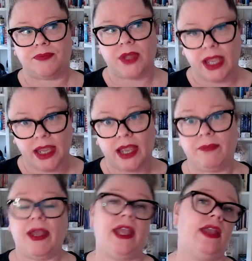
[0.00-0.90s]

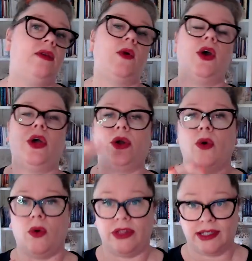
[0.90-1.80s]
EAP work
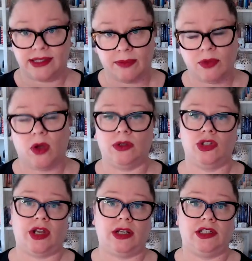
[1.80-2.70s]
or the
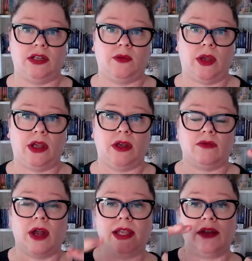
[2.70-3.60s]
subcontracting work,
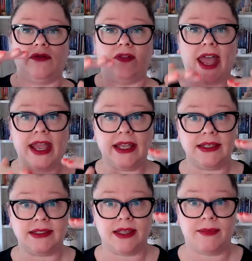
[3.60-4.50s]
right? You
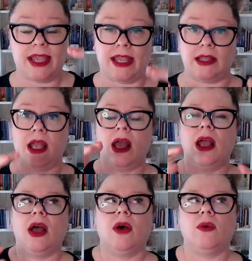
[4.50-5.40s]
phase them in.
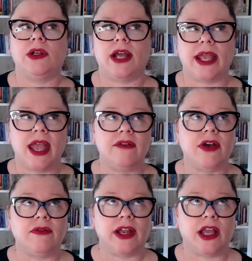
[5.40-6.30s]
Would I
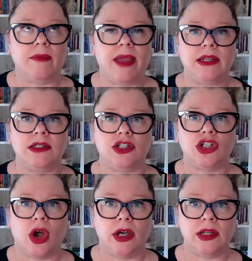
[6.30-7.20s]
ever recommend
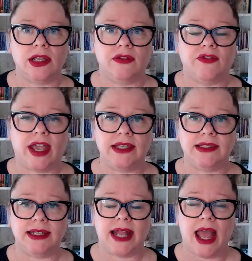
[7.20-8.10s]
totally
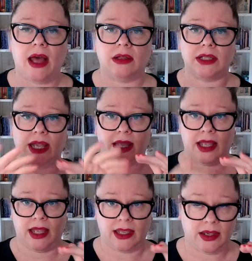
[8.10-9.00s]
phasing out
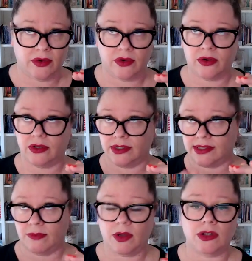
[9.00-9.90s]
your
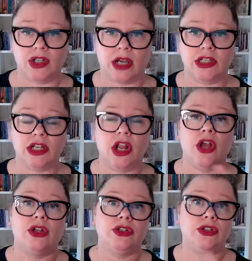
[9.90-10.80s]
subcontracting?
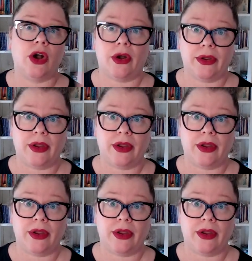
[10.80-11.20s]
No.